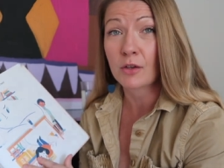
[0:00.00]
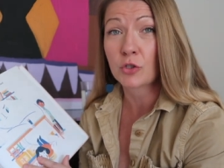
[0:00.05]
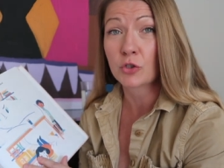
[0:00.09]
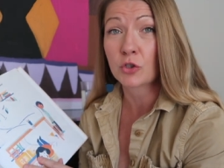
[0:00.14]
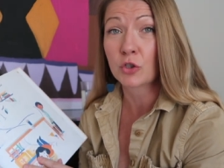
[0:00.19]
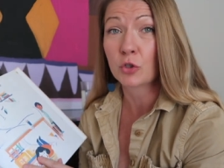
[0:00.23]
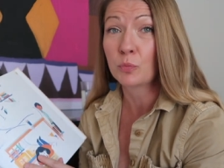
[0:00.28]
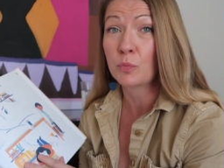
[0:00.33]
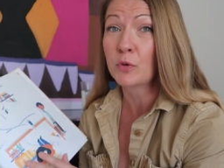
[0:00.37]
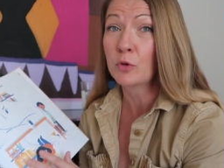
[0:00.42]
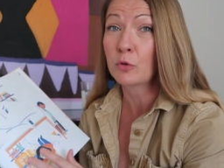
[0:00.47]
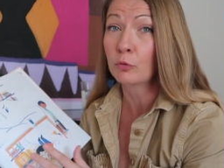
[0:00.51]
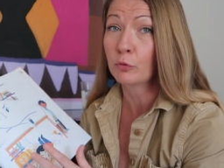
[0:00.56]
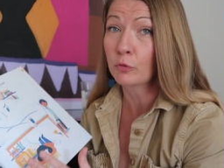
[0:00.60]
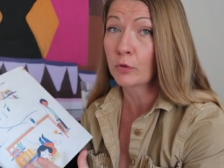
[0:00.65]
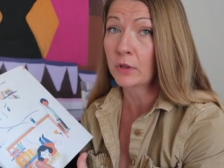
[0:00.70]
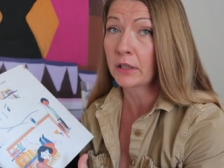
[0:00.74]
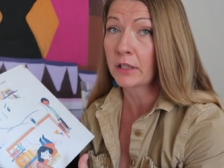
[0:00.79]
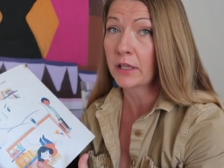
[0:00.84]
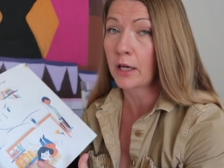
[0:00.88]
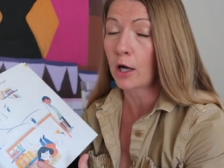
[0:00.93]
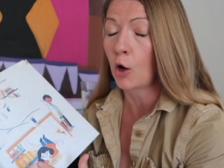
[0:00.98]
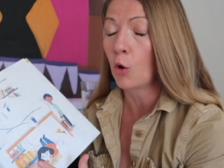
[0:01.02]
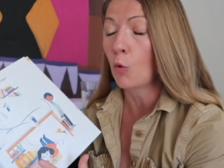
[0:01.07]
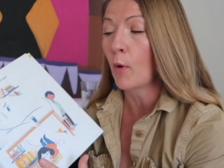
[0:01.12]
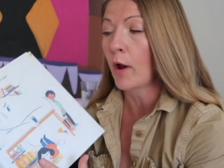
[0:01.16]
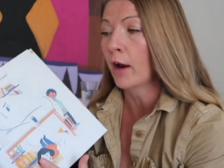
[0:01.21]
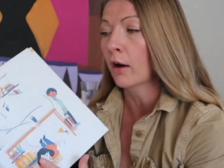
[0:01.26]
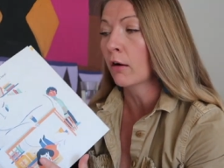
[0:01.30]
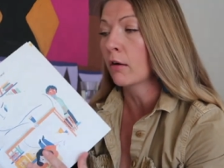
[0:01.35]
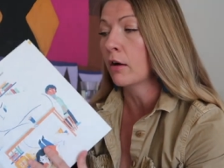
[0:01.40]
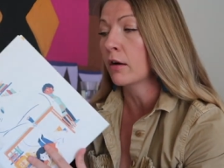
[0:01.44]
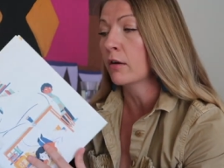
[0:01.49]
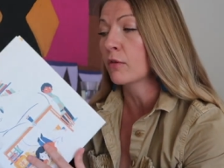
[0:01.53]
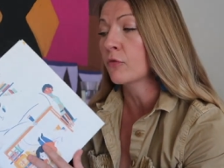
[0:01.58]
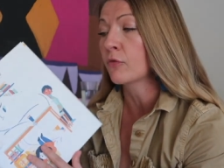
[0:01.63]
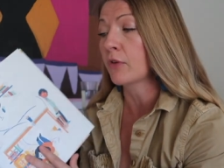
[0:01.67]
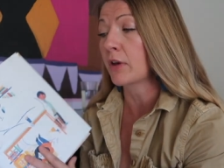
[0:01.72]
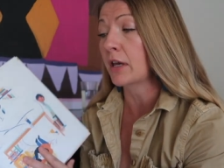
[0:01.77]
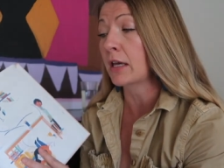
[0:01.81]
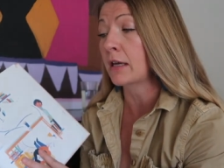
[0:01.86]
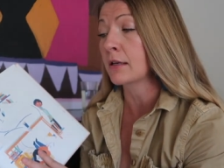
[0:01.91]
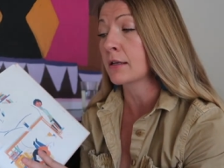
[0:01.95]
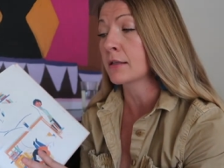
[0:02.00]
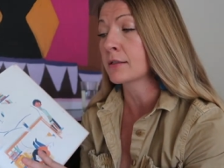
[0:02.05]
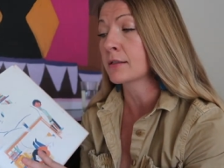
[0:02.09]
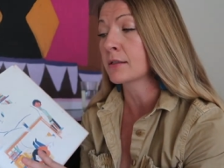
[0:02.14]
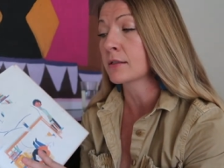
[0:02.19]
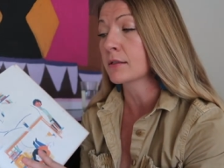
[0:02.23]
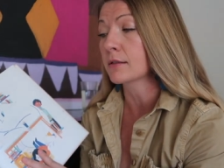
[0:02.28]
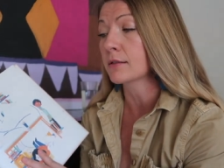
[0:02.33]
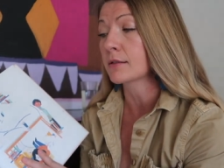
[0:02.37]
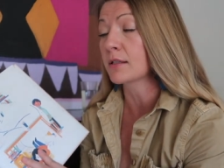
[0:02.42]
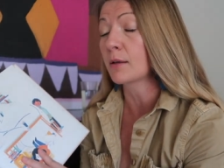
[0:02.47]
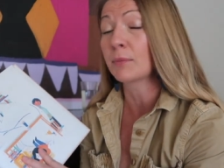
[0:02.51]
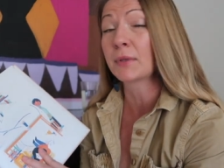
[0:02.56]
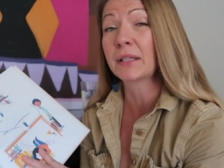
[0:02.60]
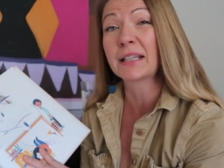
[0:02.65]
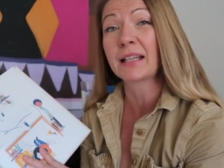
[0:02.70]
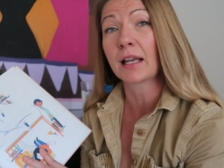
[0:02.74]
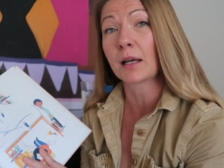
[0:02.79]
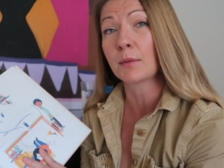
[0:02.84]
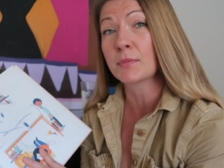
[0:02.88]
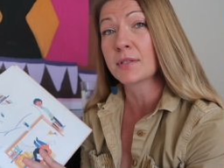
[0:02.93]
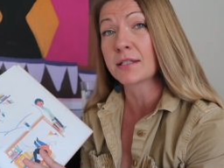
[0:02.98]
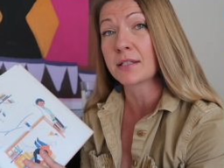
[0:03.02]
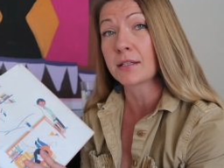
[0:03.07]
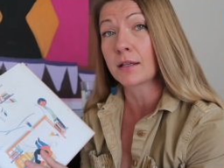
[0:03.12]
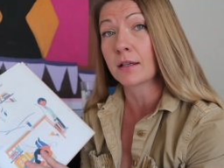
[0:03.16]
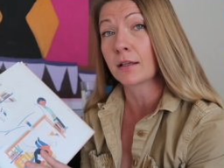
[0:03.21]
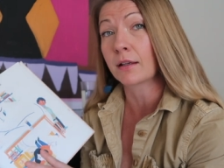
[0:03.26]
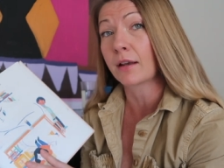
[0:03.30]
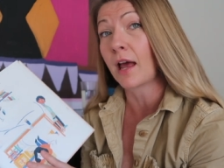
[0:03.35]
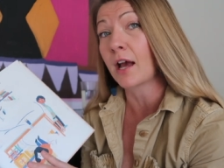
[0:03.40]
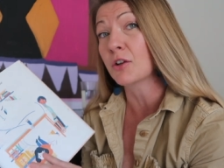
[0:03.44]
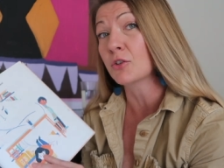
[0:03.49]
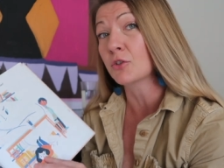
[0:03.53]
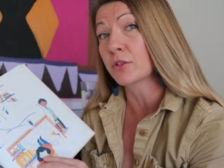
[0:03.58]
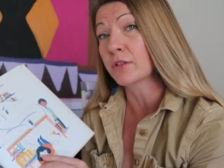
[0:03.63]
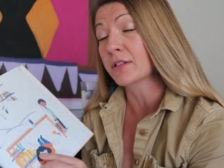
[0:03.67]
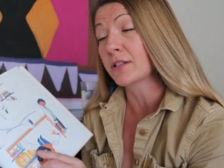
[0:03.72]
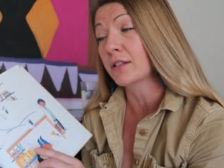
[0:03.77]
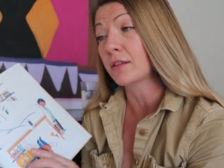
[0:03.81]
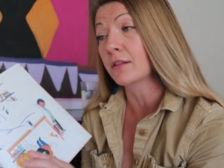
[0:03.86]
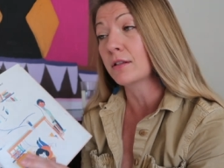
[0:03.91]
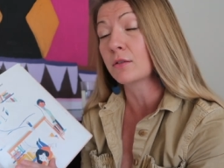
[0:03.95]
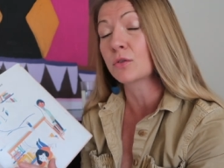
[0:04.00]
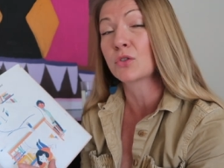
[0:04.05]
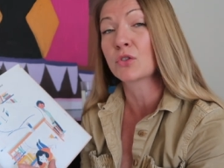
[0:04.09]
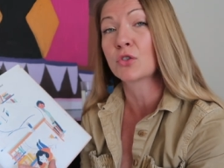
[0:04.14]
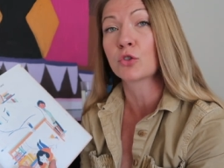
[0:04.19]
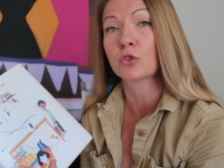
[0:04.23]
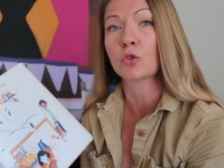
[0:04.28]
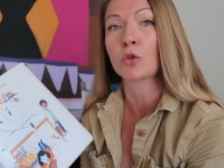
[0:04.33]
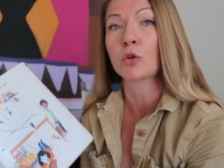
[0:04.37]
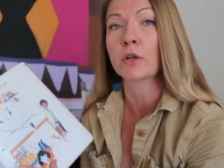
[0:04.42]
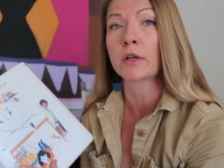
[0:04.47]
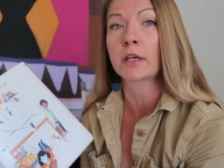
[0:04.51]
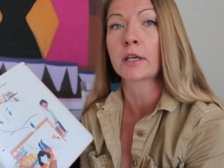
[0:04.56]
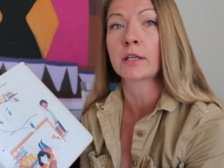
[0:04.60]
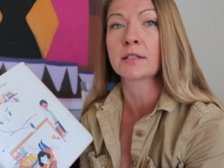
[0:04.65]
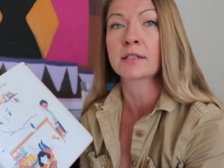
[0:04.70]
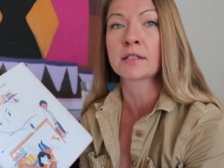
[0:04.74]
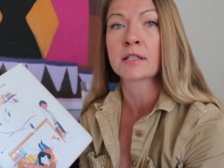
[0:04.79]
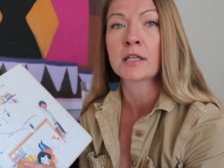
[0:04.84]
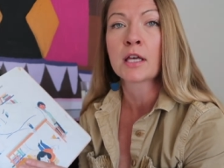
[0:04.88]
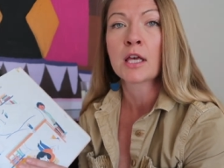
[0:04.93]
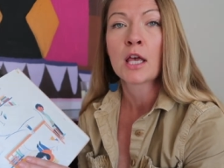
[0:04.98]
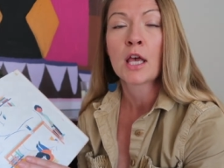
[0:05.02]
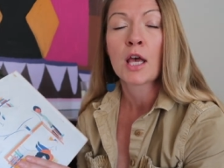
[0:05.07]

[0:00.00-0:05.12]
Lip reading: should be really aware of is something that I'm seeing not just in these stories,